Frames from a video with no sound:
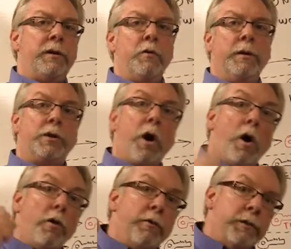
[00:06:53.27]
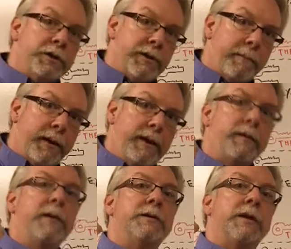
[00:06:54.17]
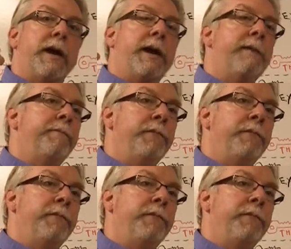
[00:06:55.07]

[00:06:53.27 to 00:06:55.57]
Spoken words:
You would call the recipient and say,